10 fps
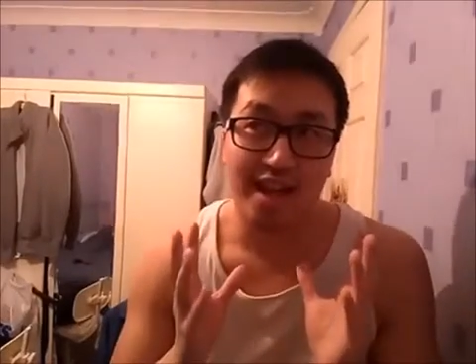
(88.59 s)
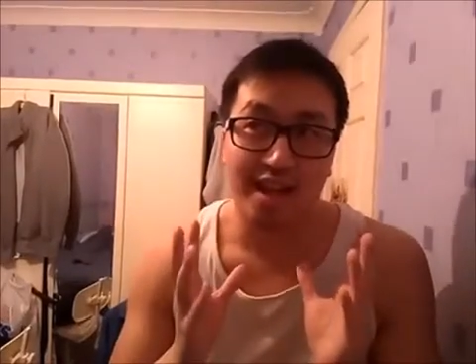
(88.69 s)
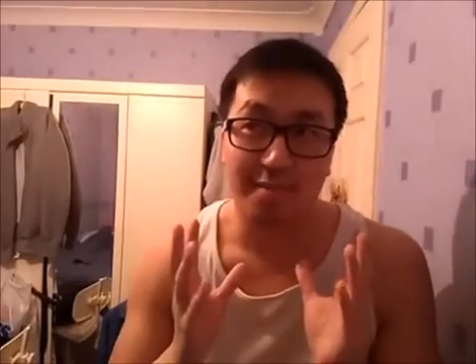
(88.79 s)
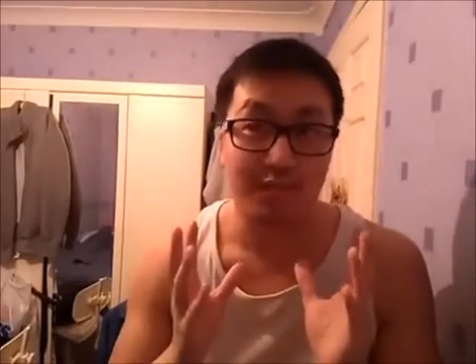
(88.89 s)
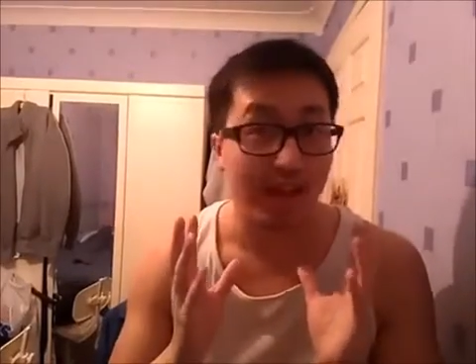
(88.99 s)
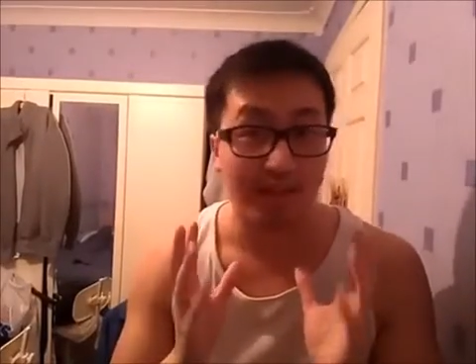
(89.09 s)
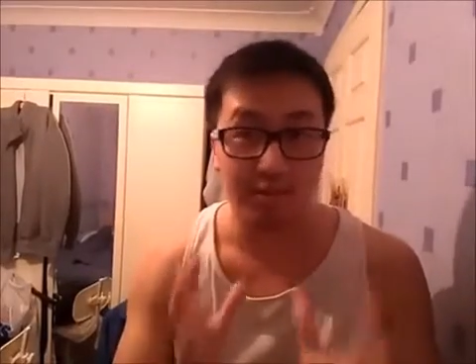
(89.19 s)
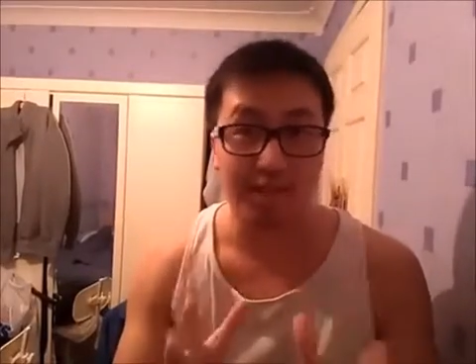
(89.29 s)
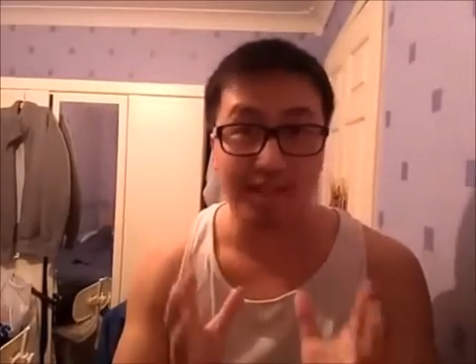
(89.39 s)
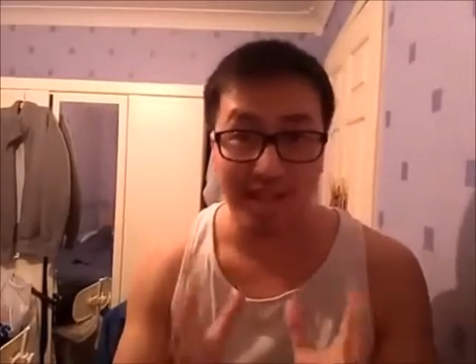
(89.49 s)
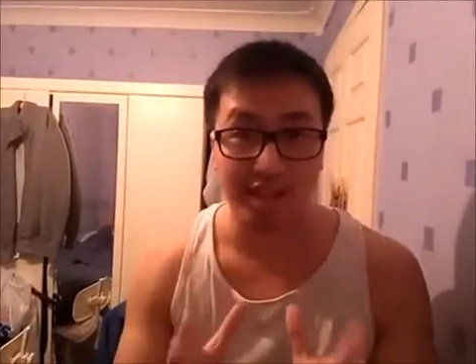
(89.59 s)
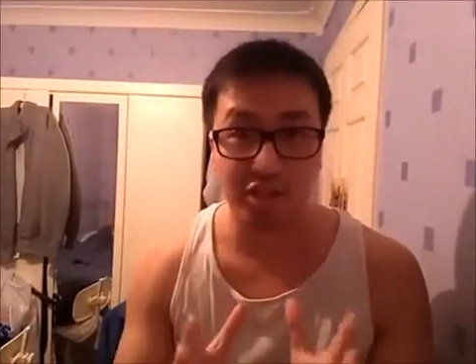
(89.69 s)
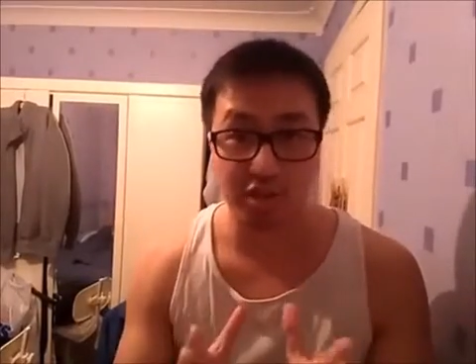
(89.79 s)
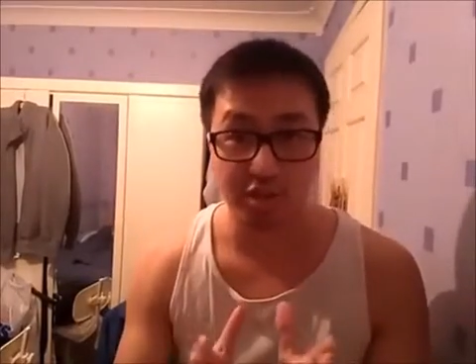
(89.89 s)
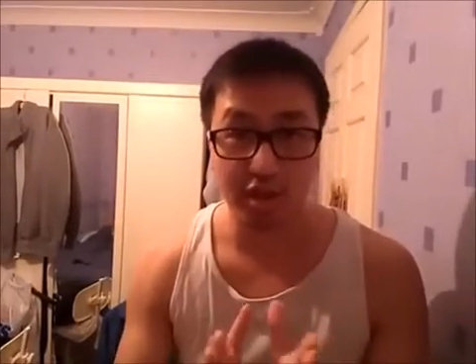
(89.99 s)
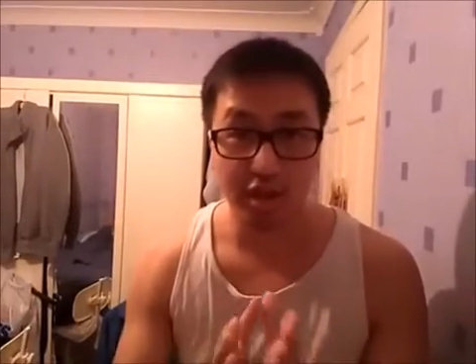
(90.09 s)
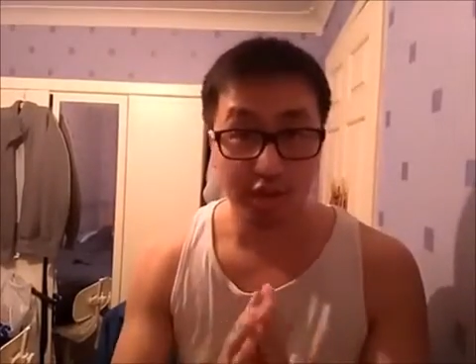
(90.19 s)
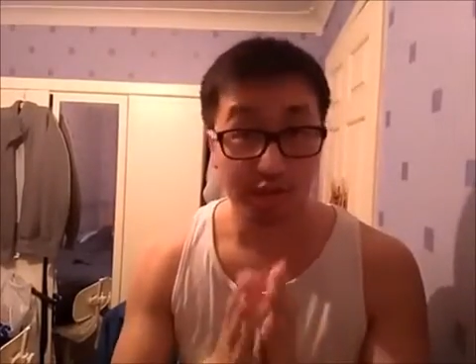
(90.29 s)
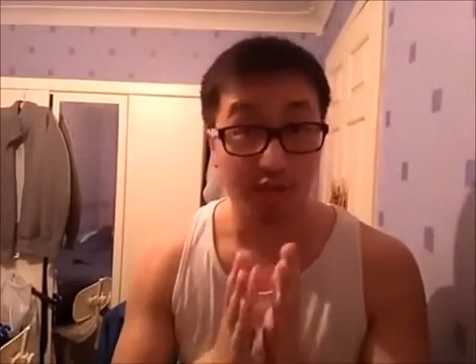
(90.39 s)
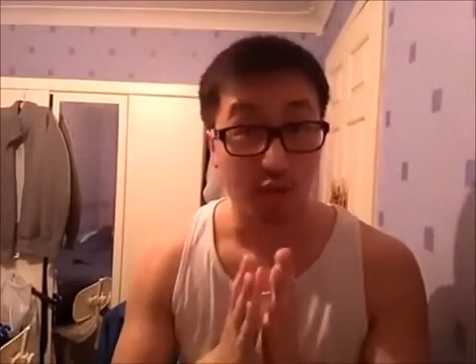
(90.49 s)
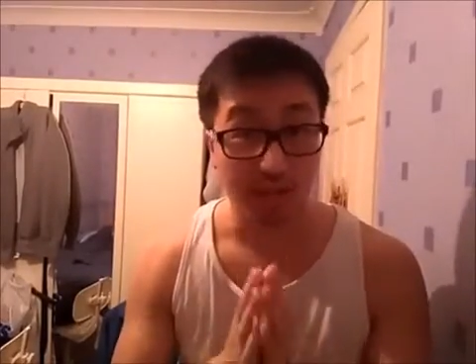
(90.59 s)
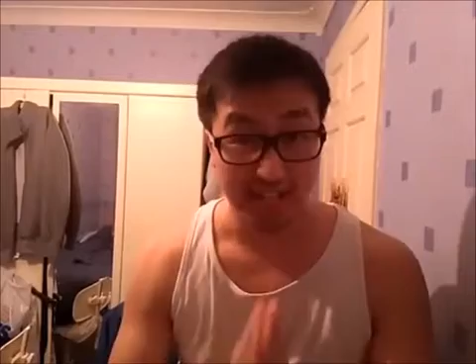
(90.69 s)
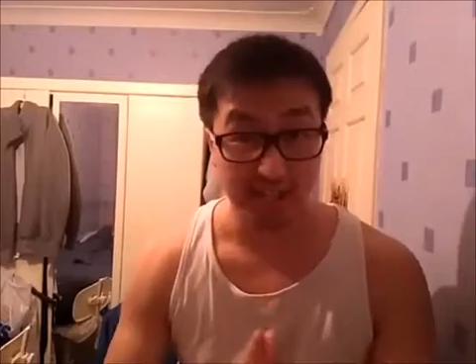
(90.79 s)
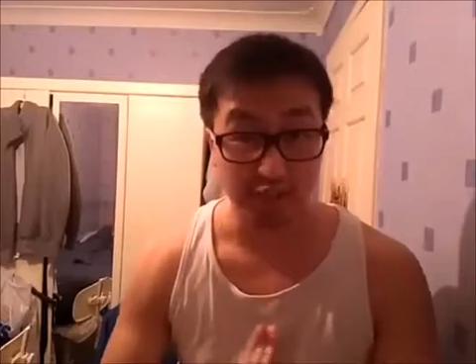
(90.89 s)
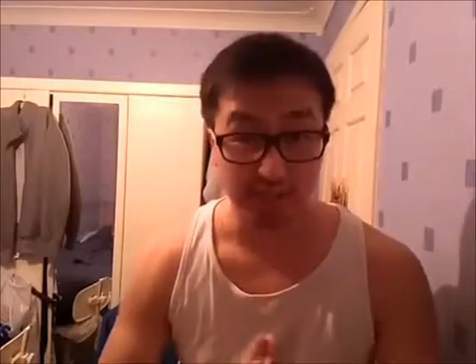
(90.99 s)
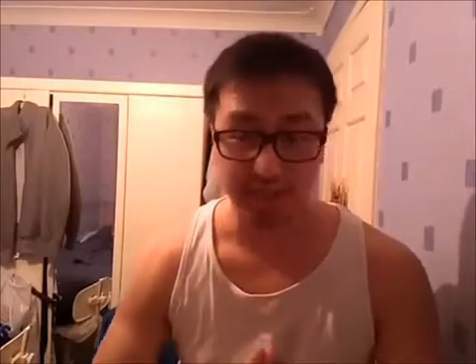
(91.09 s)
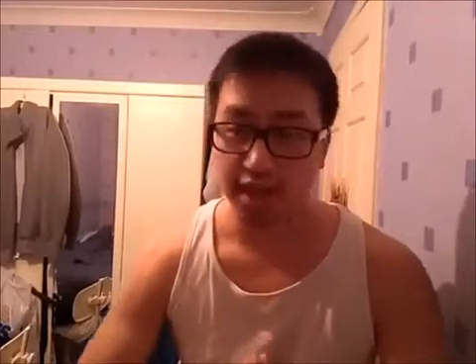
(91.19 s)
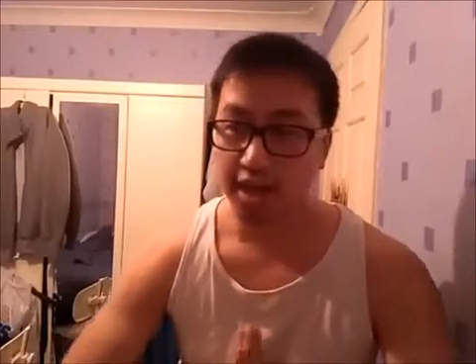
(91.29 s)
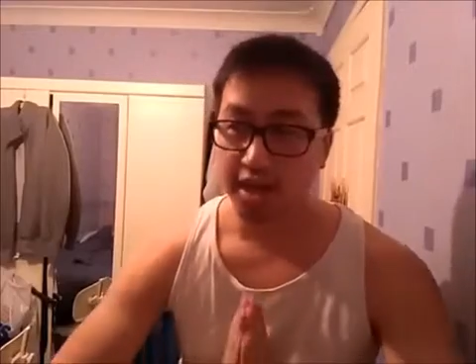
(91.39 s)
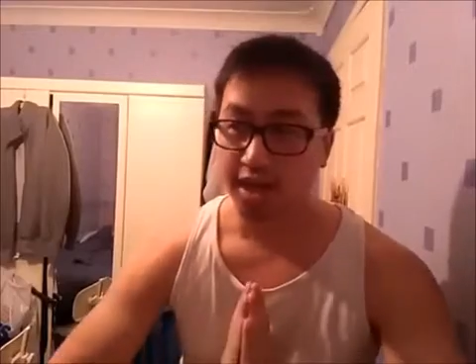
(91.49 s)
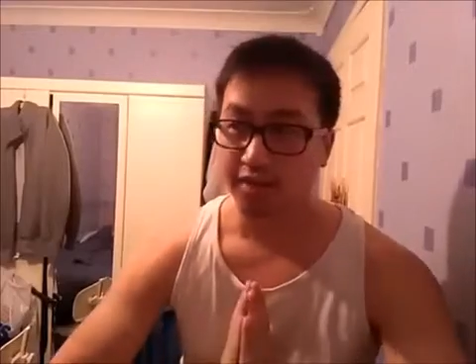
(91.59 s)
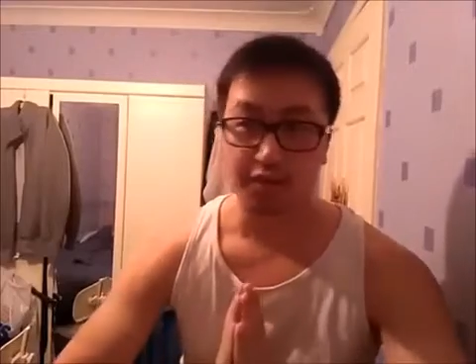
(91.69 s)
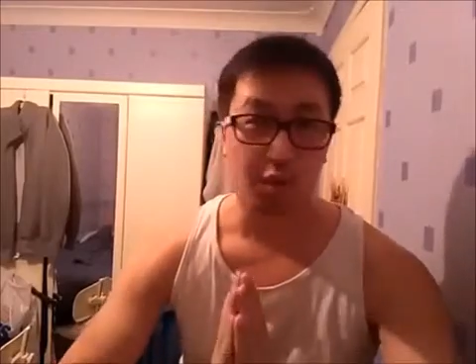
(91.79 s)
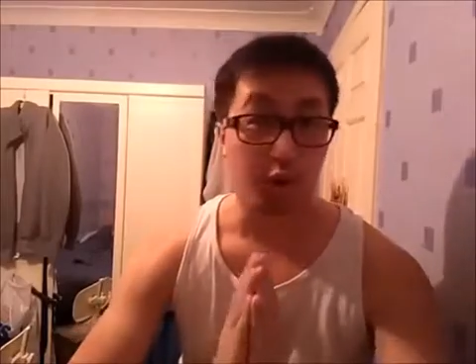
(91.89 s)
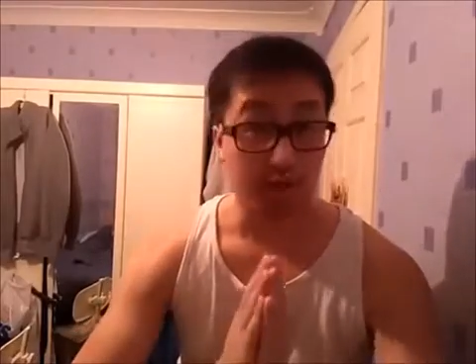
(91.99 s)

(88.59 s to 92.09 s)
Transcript: have potential for injuries if you